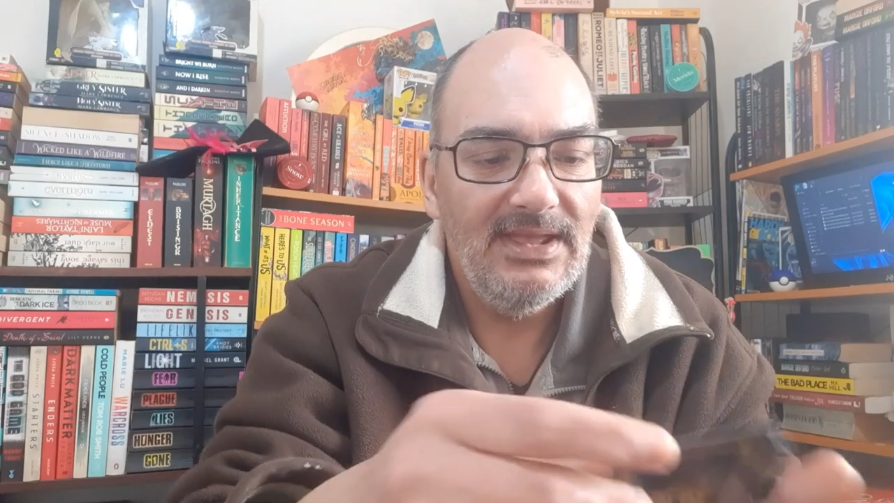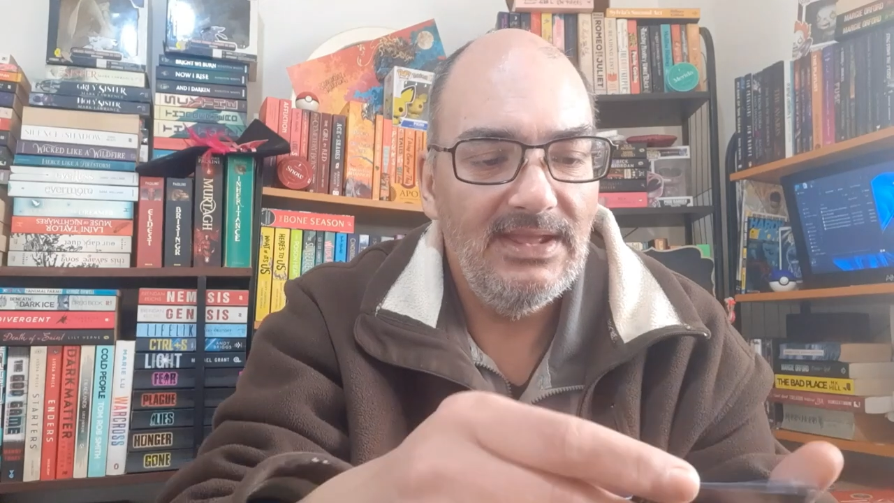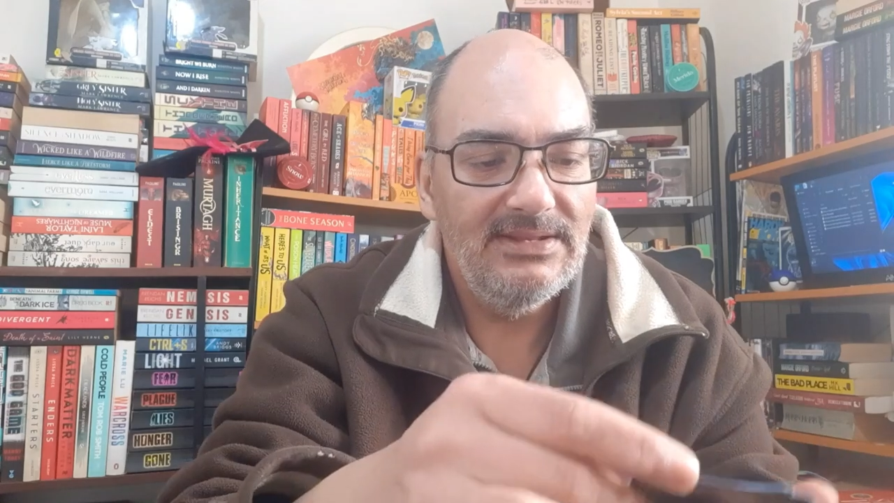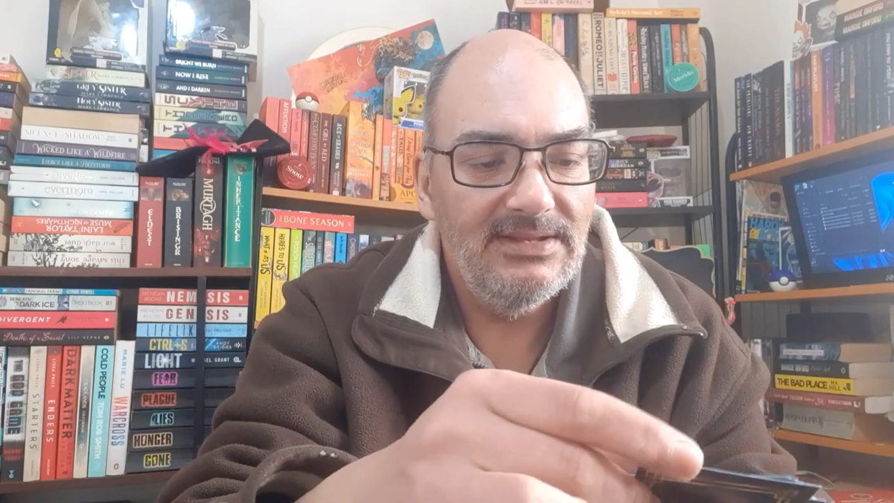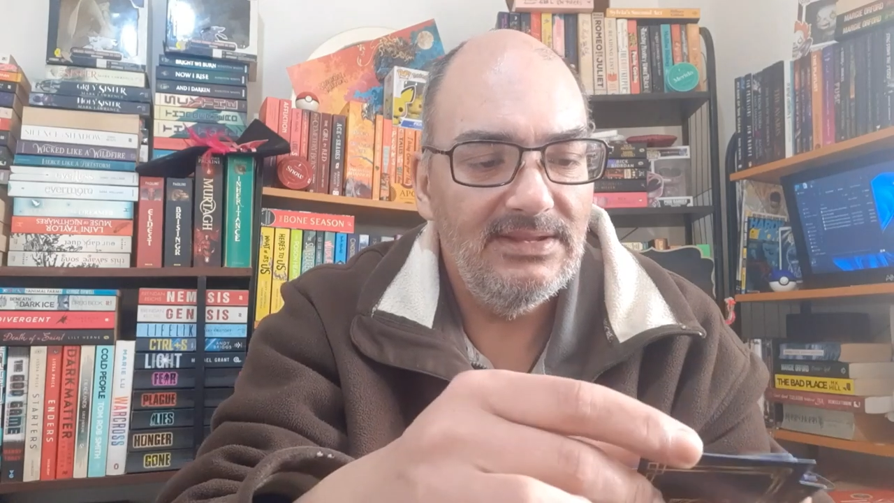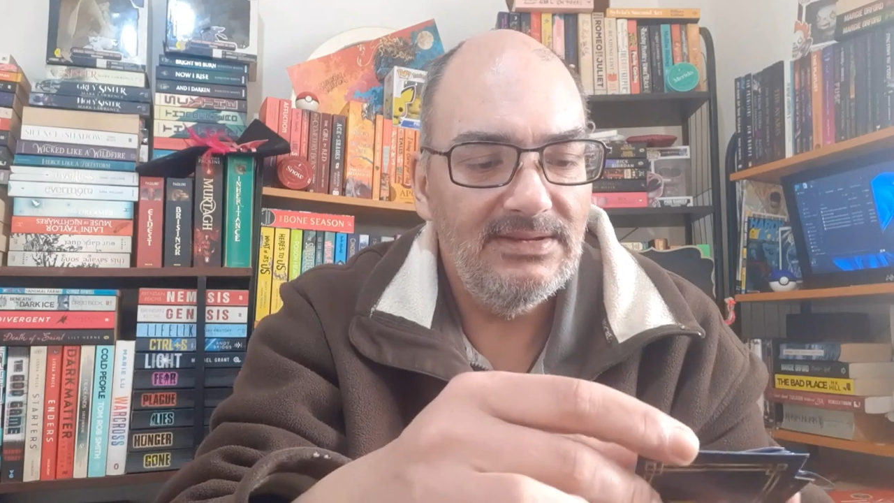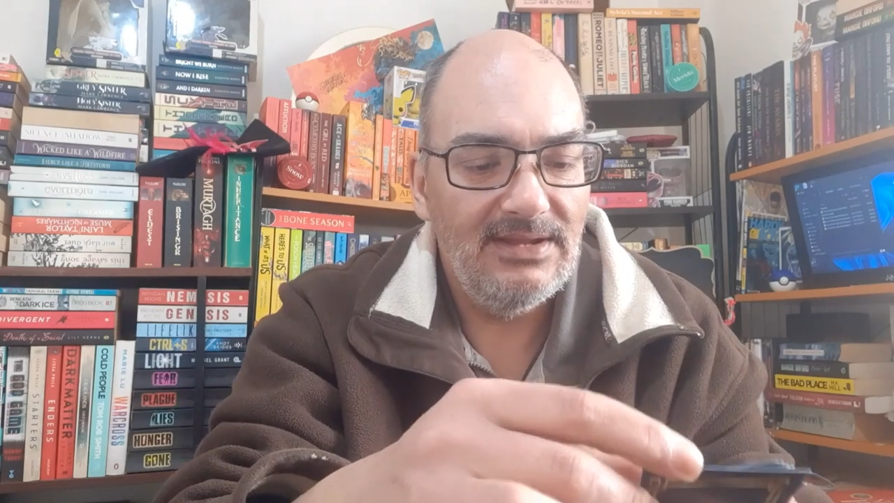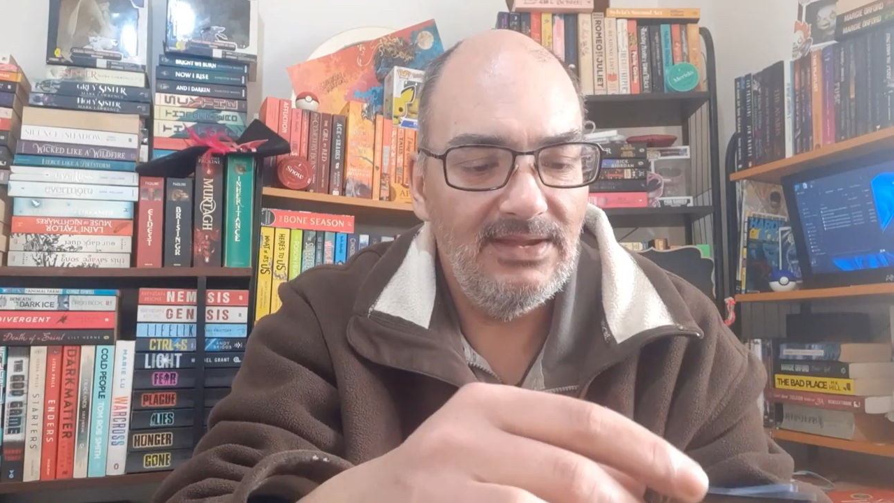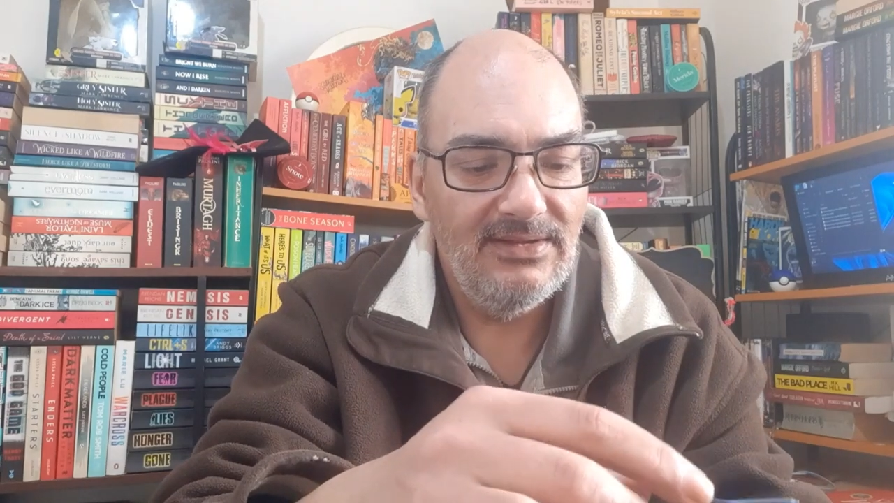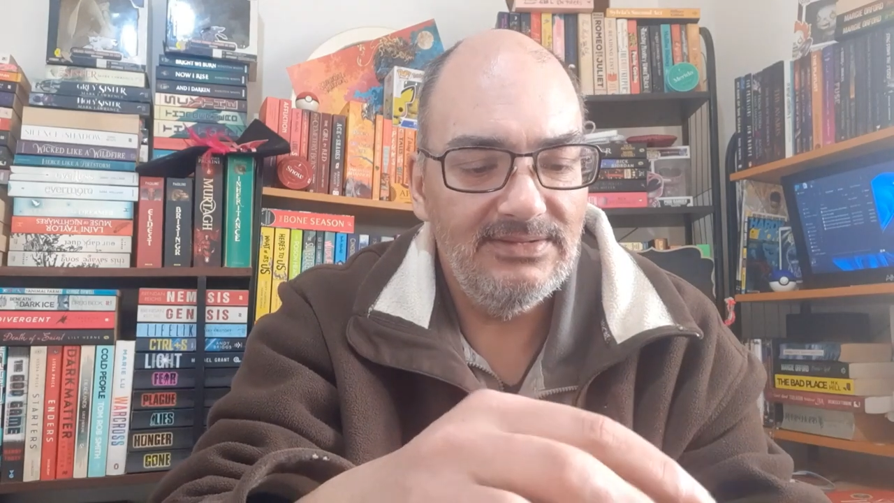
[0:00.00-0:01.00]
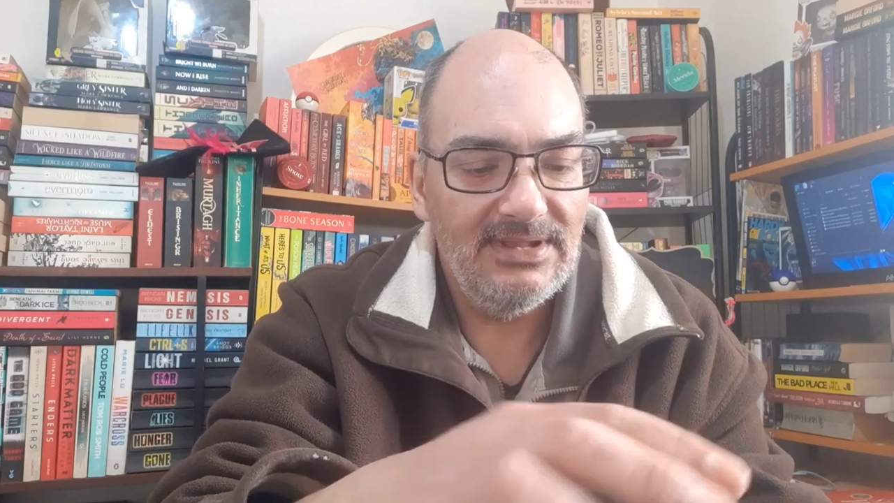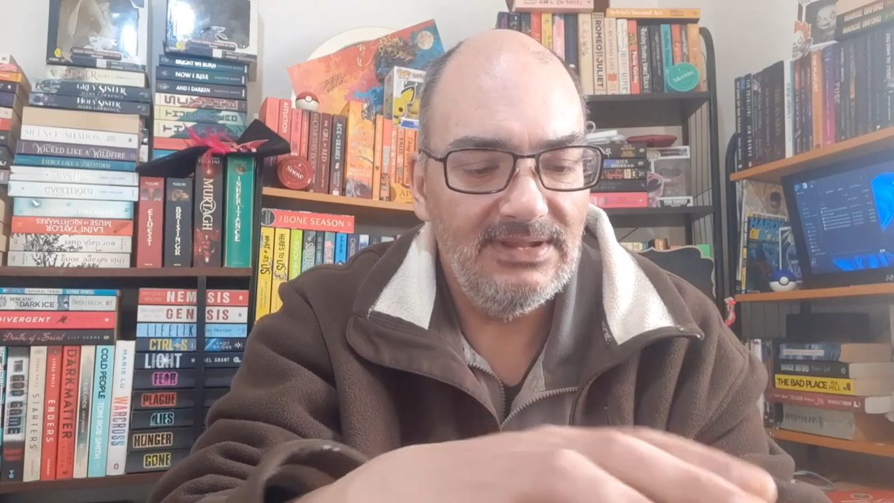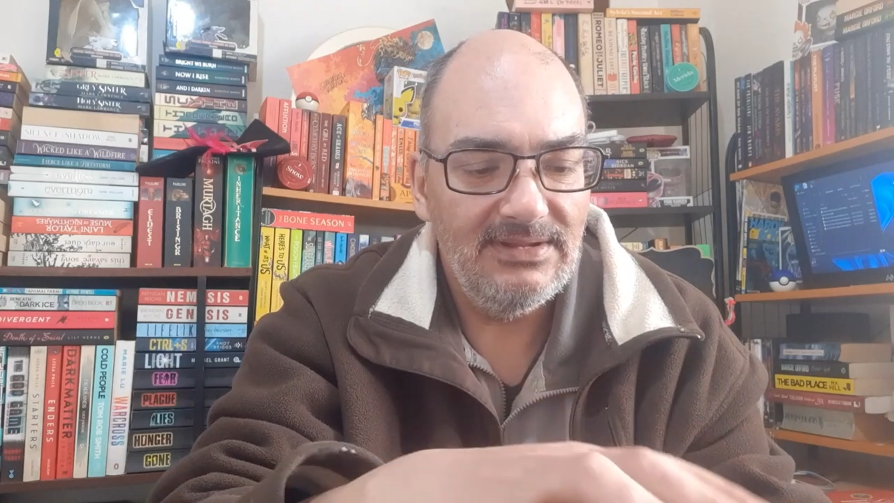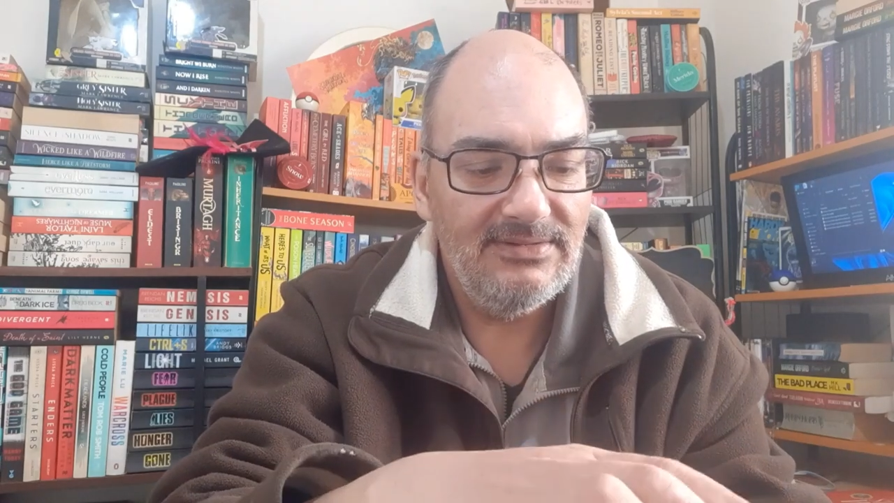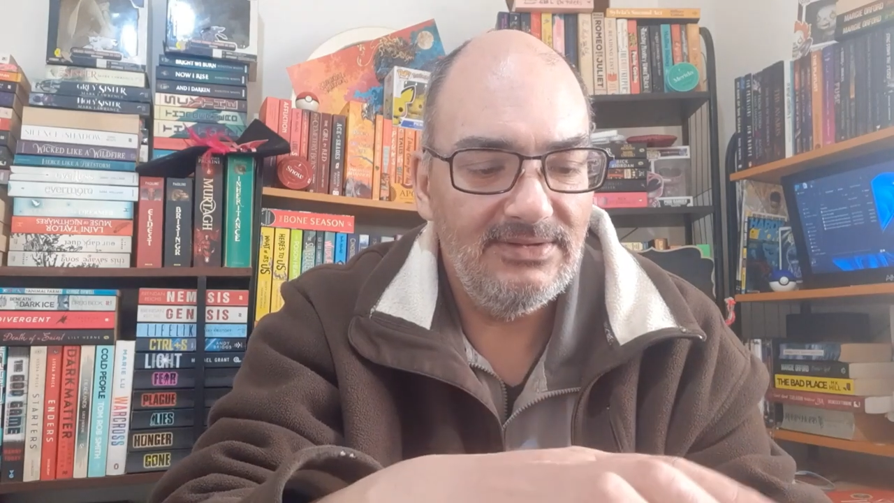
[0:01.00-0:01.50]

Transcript: And then, oh, they